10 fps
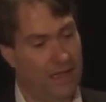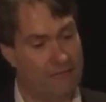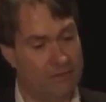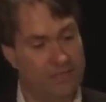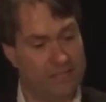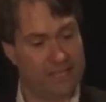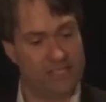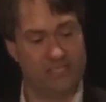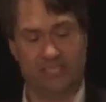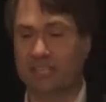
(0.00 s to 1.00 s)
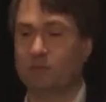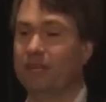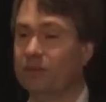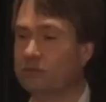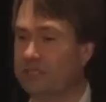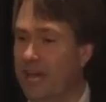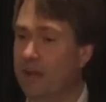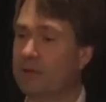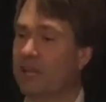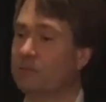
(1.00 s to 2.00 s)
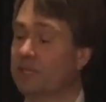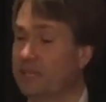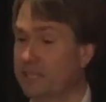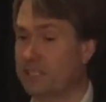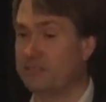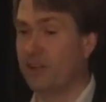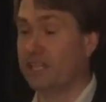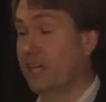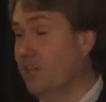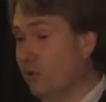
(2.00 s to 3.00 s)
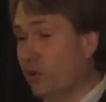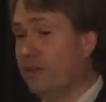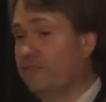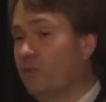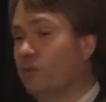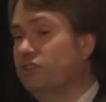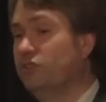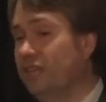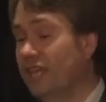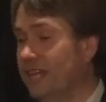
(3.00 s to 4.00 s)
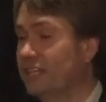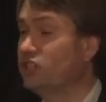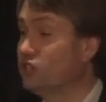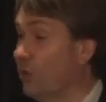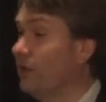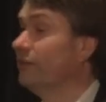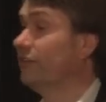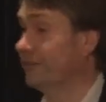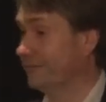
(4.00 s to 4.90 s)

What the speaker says: Everything that can sense medical data becomes a connected device. Are you looking forward to the connected toilet?